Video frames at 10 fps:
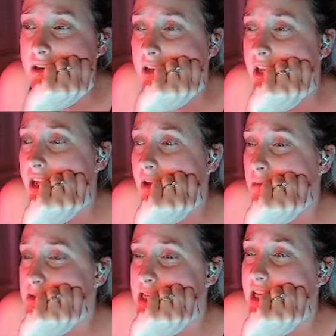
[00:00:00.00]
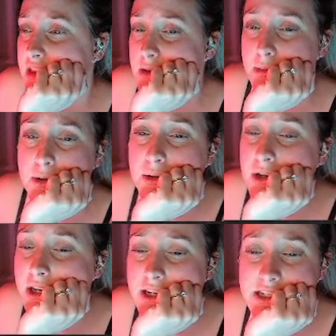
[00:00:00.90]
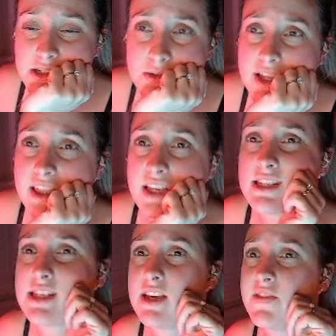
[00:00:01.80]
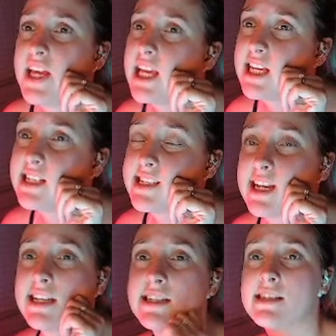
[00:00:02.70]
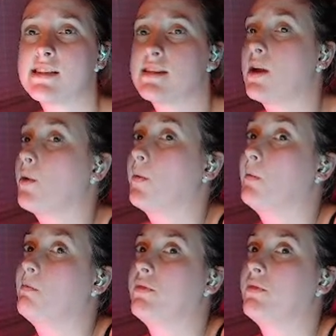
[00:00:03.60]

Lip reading: Gotta update the broker is what the CVE says, so.